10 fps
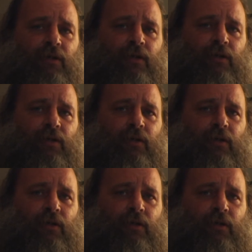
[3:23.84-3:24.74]

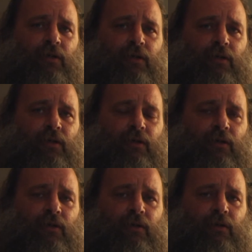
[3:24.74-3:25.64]

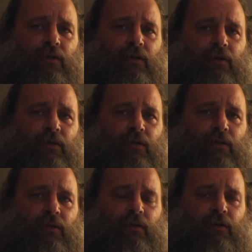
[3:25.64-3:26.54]

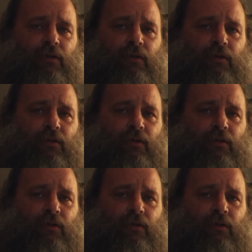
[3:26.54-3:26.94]
(silence)